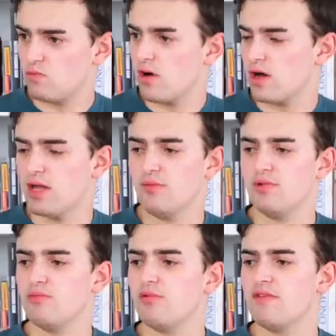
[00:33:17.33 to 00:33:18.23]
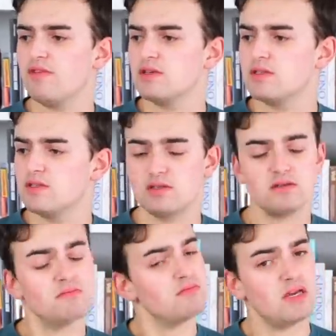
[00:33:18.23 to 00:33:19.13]
What kind of print preference
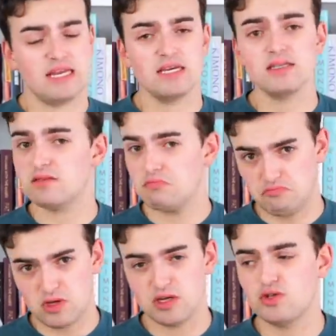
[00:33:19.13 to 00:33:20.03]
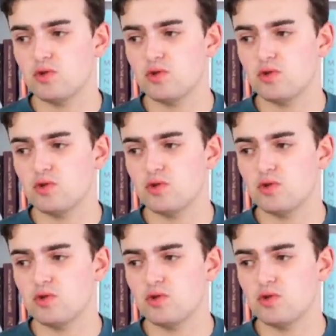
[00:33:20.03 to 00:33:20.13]
it is, not